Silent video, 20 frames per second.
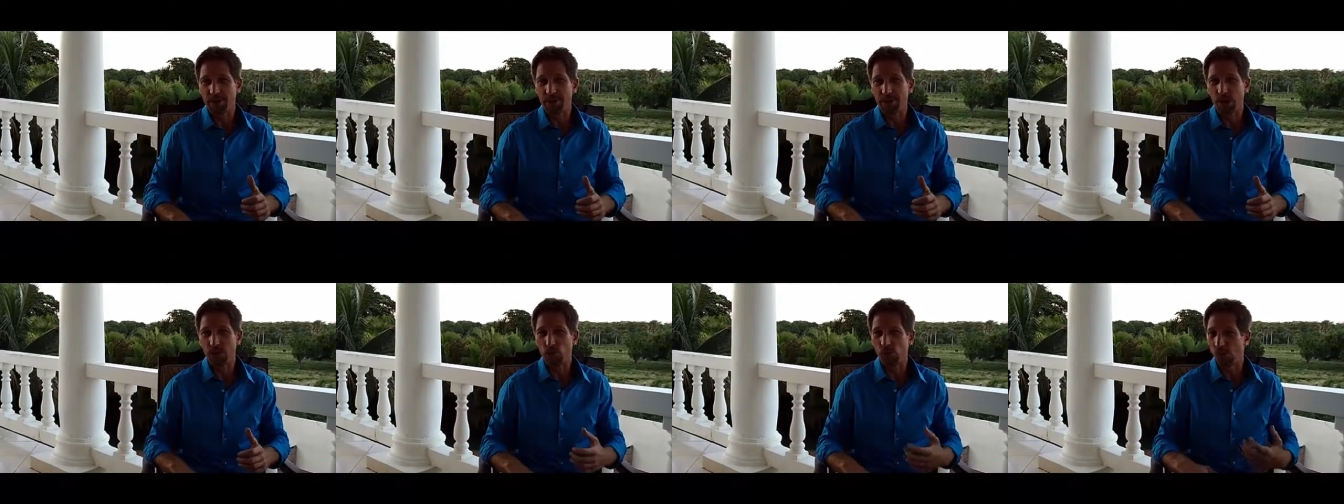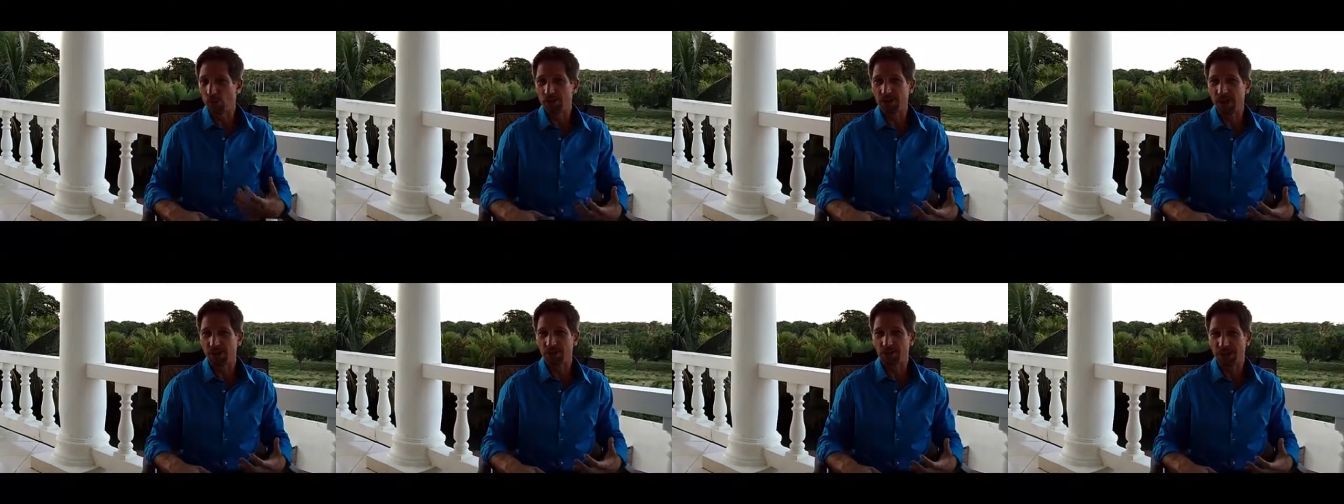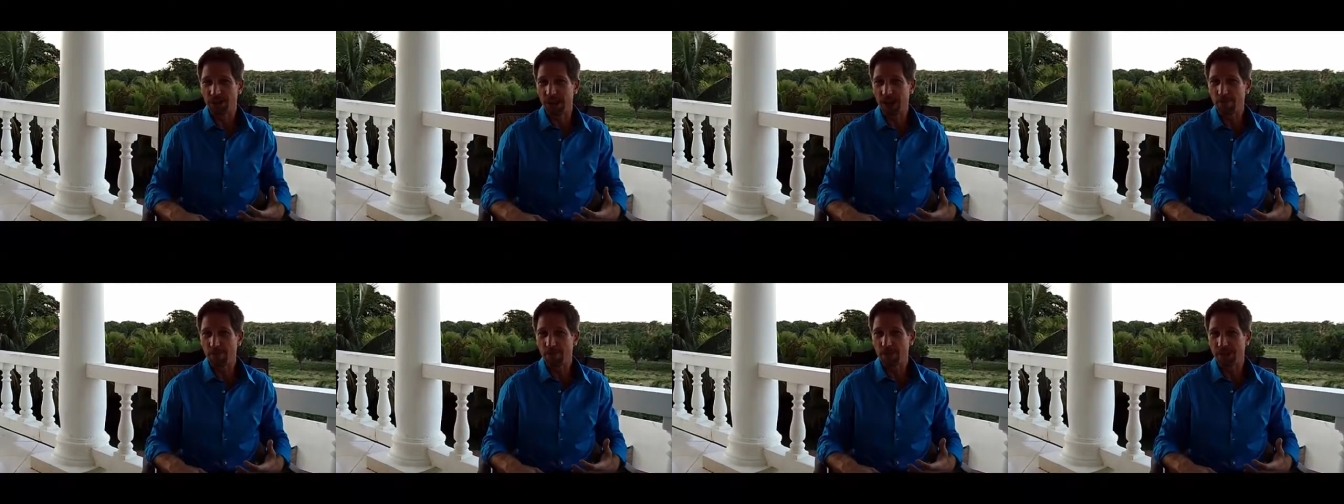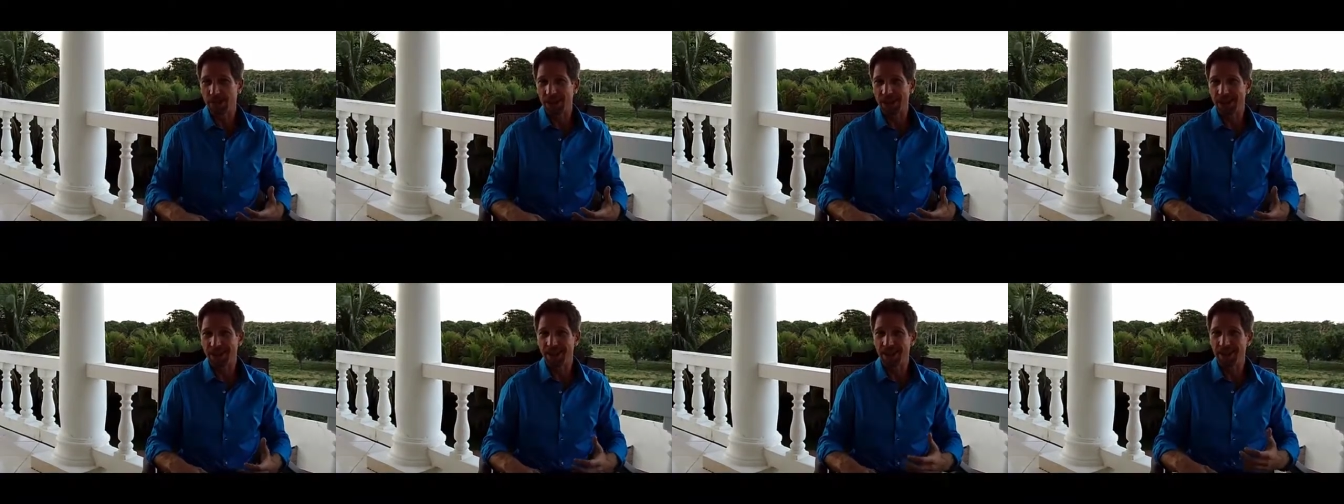I figured out what was actually
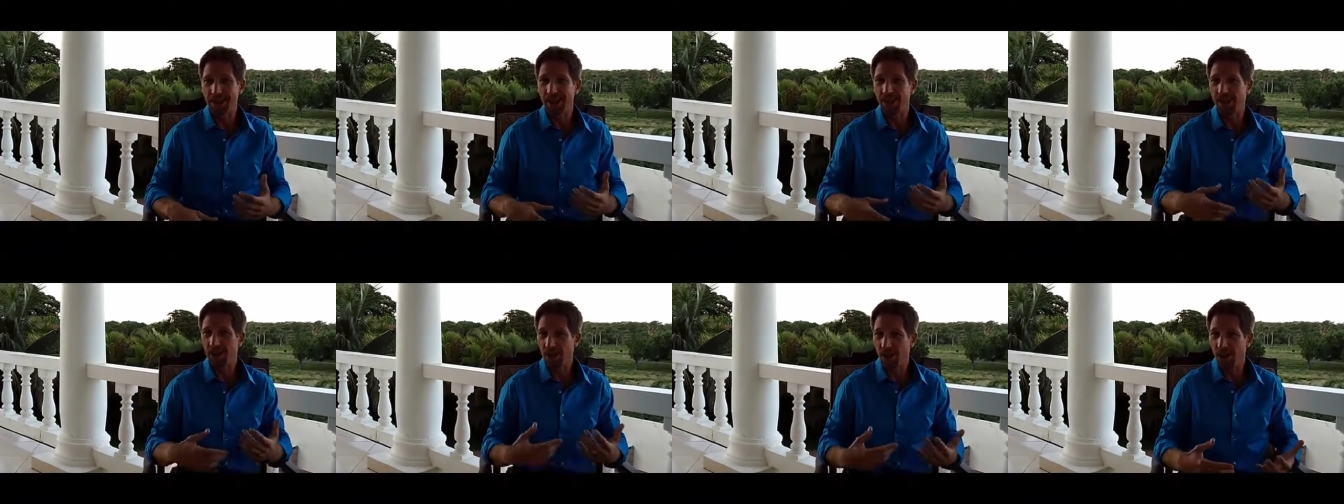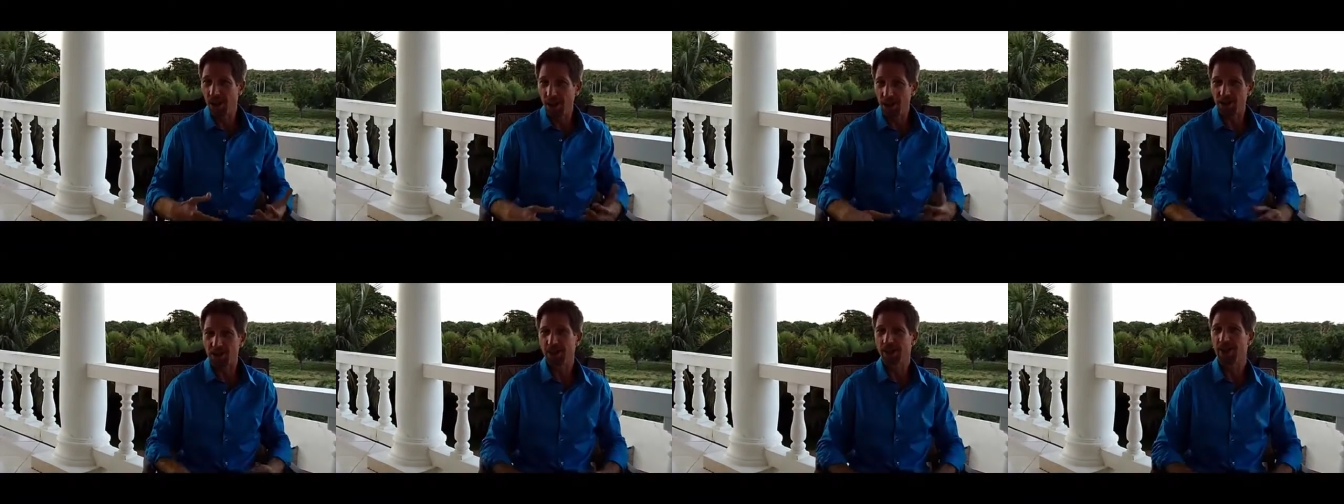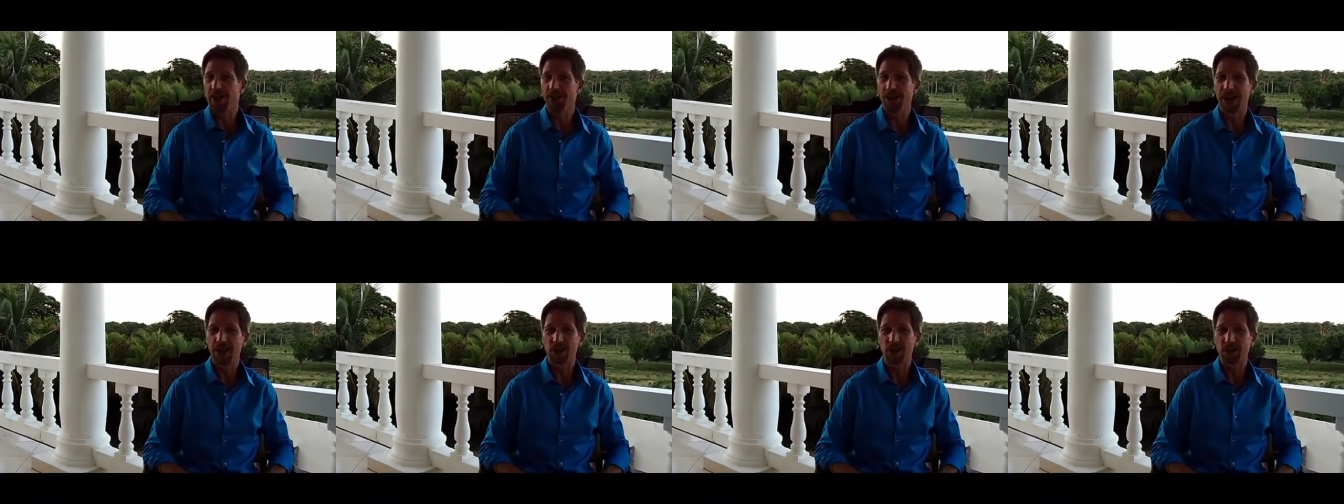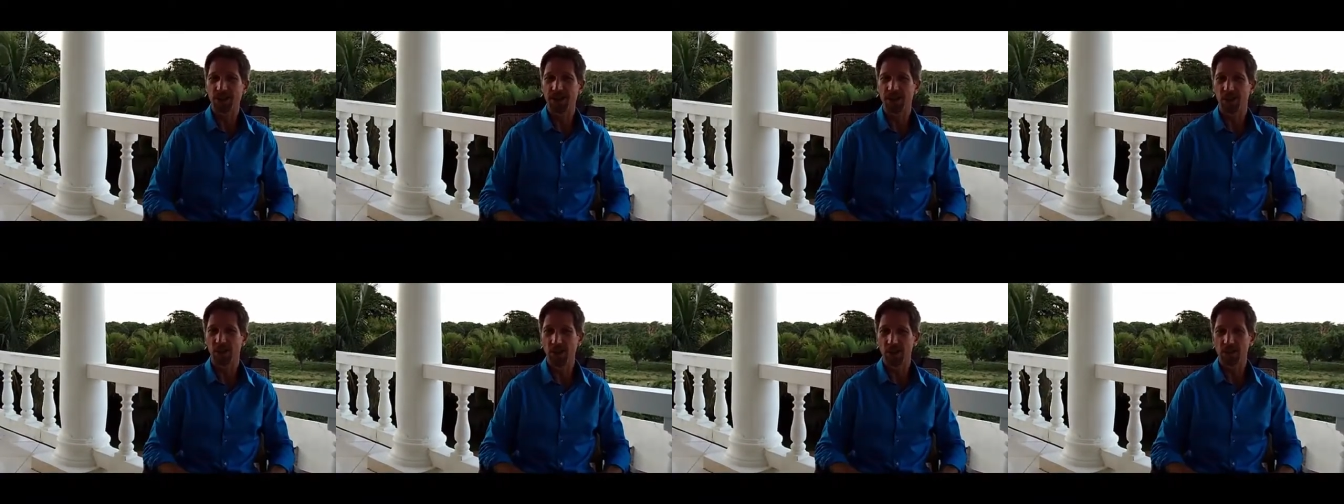happening, and that luck is
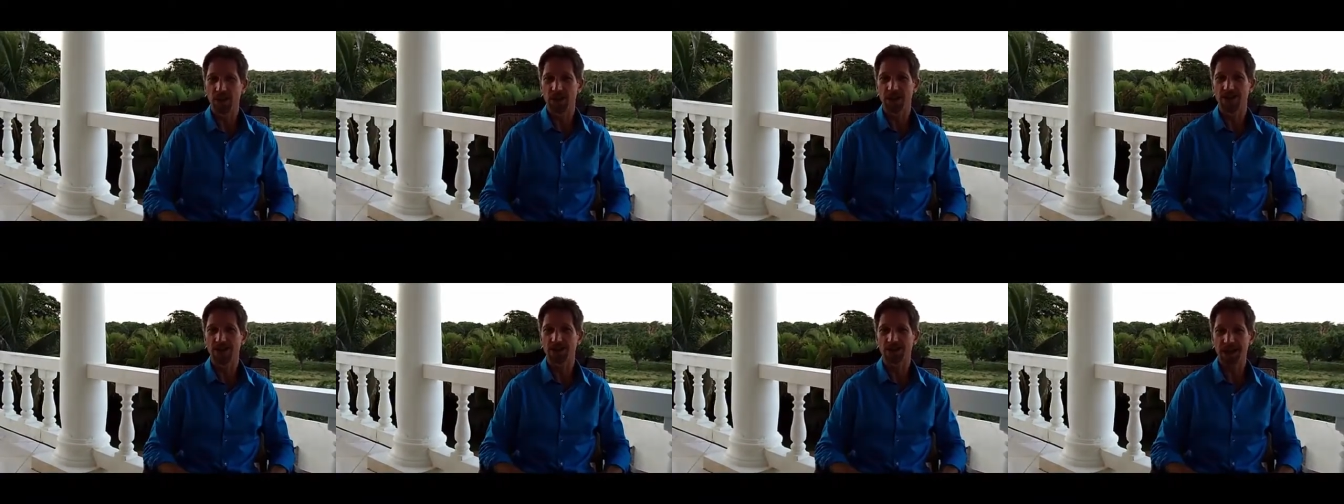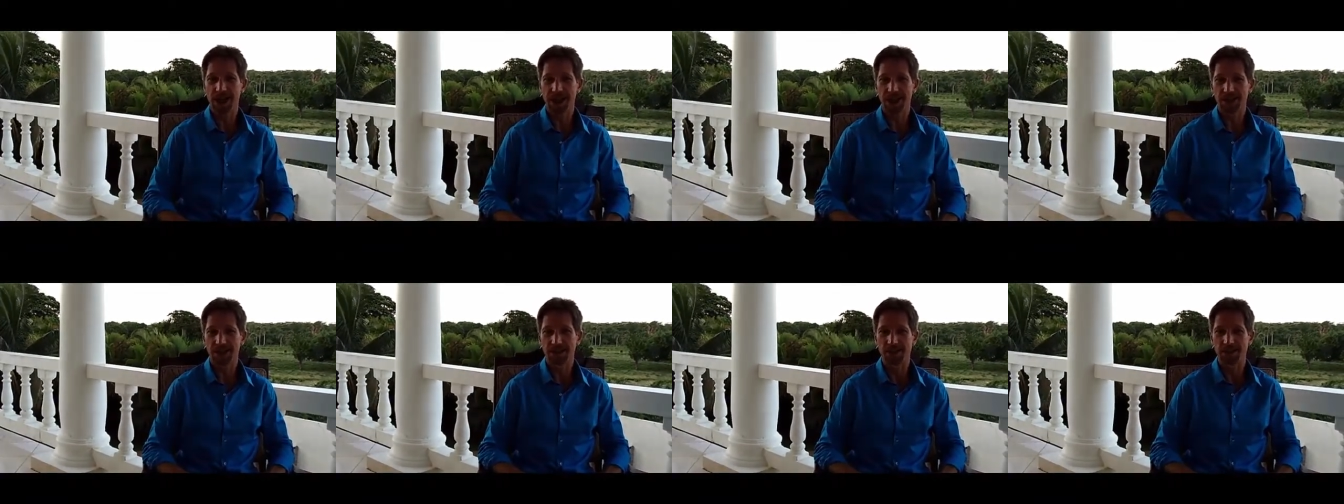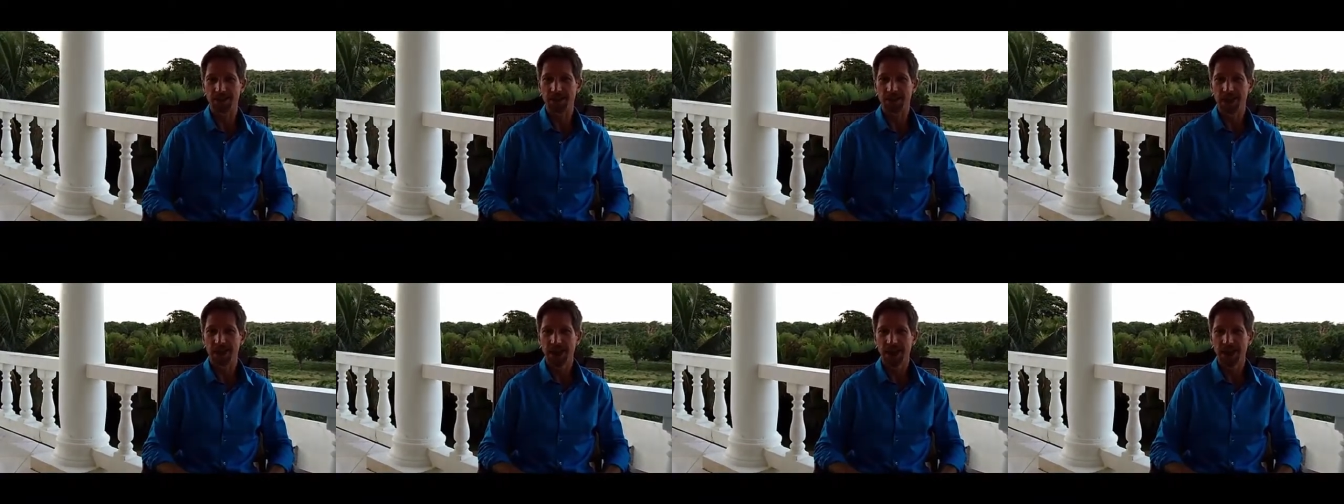actually an art and science,